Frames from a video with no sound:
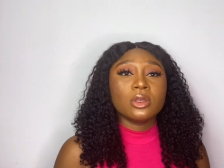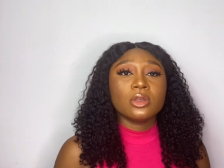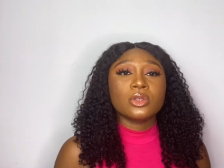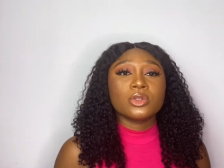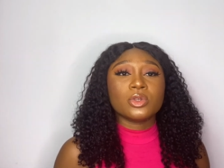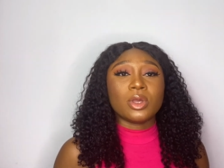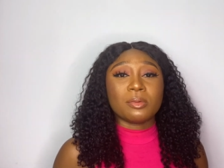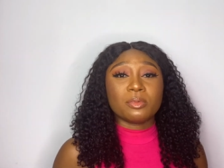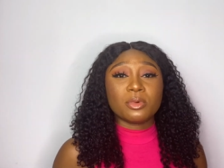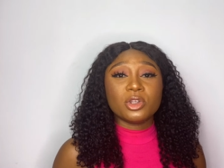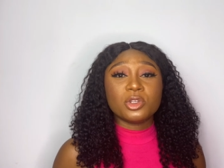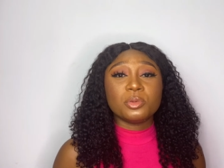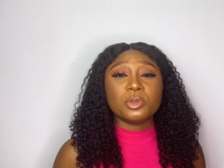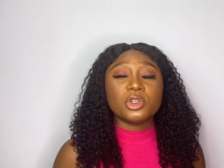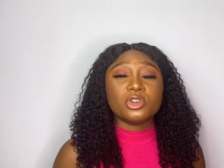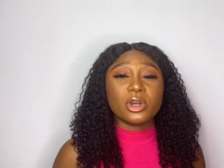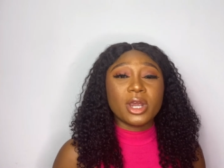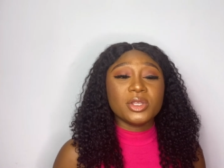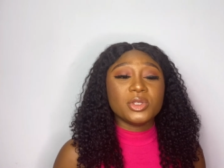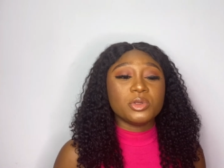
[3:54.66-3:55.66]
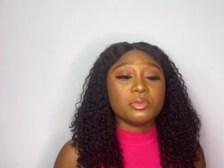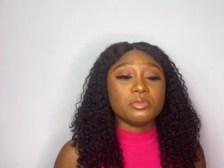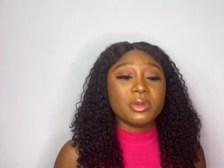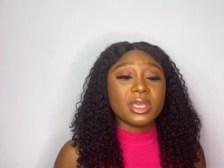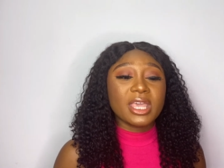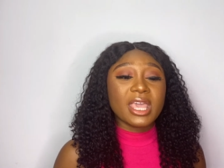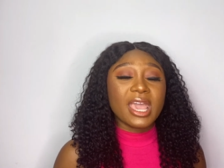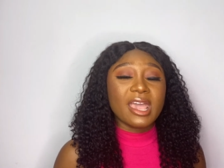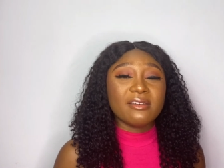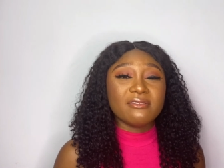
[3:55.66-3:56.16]
So I'm going to be trying to
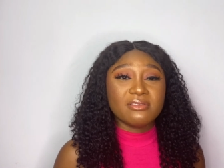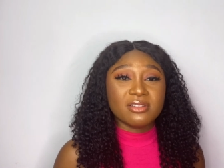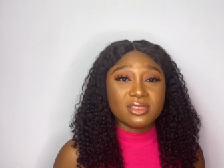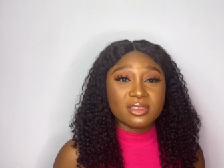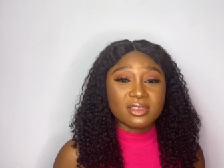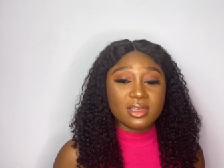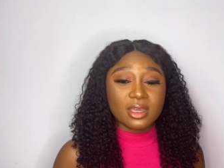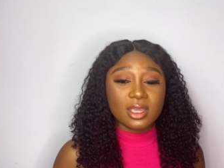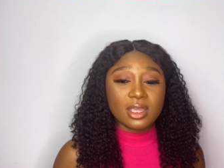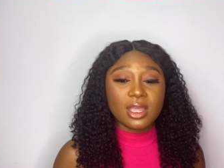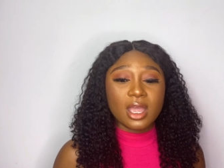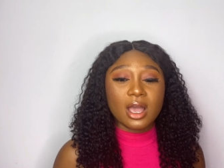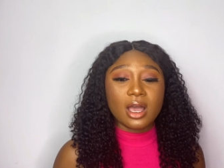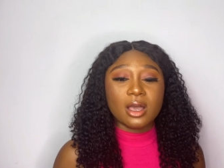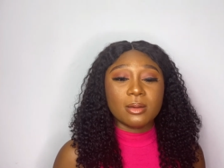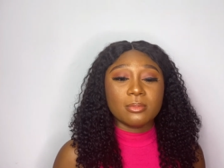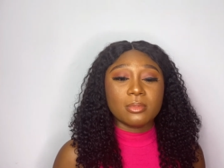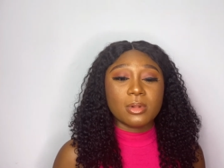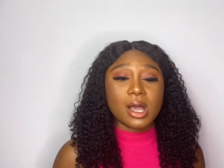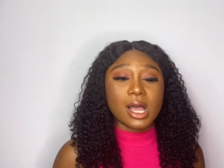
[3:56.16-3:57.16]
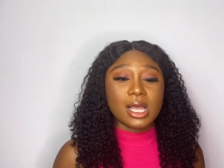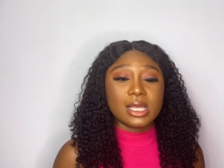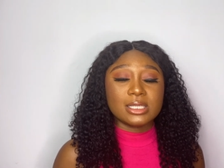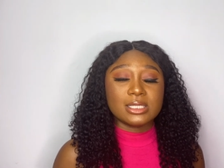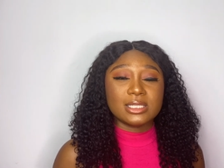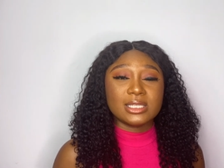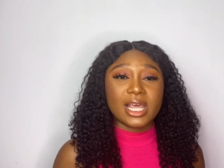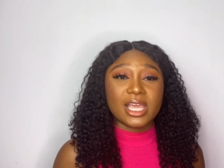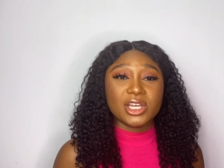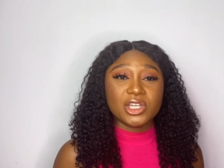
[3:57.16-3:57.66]
make everything
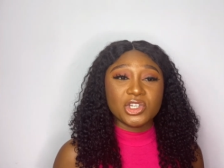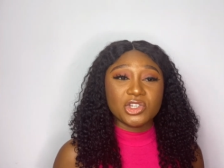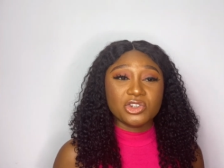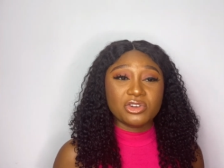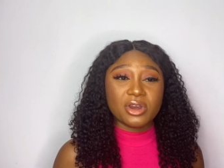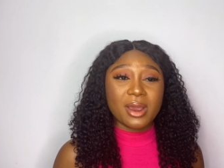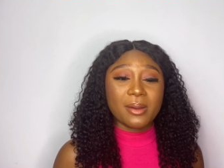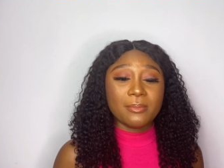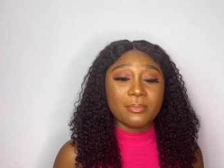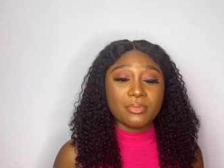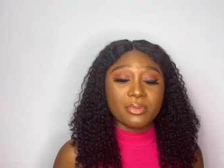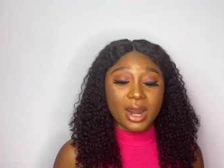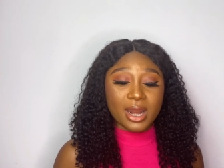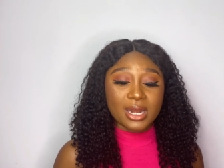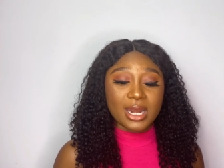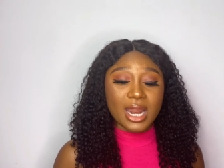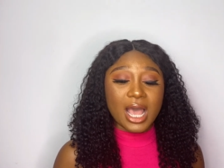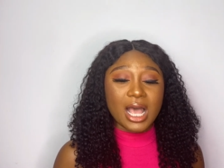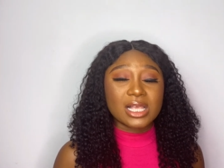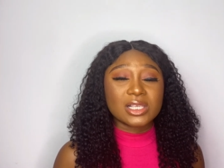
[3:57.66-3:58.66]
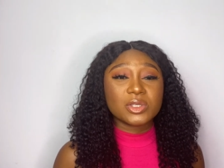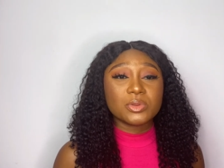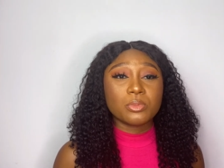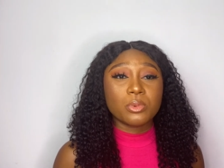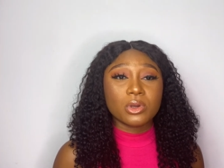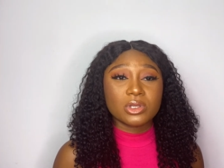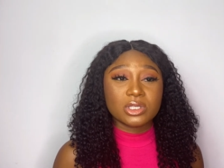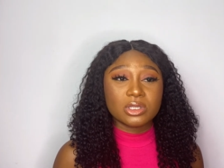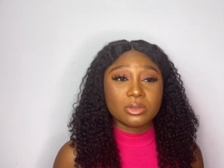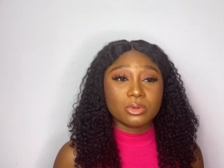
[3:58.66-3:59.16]
as Nigerian brand as
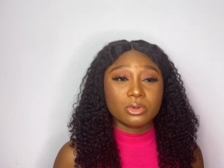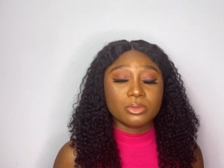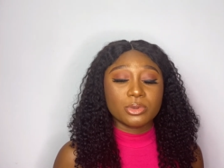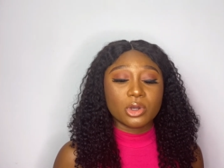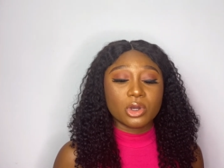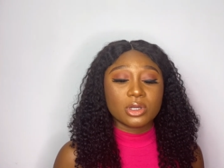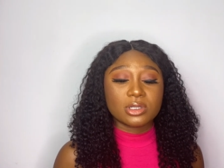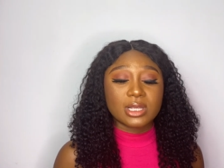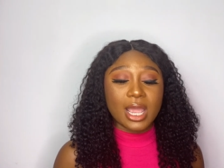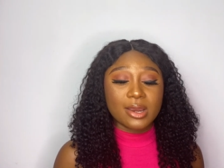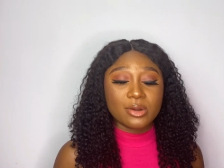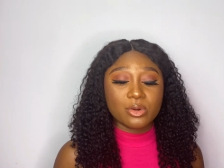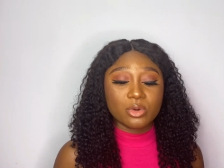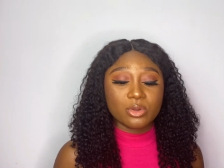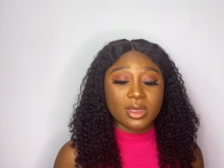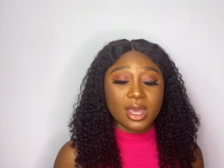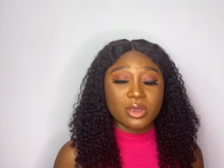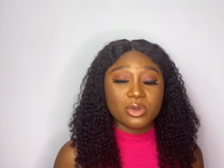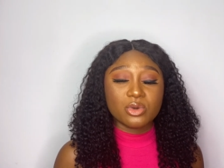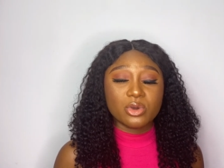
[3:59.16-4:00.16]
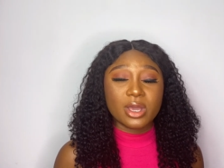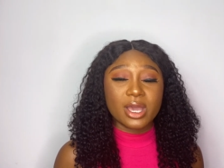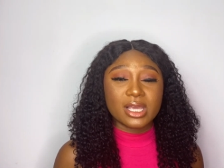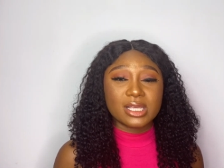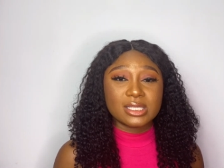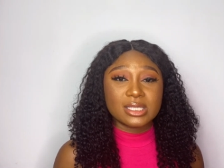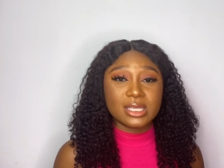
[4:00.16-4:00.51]
possible because I know that you guys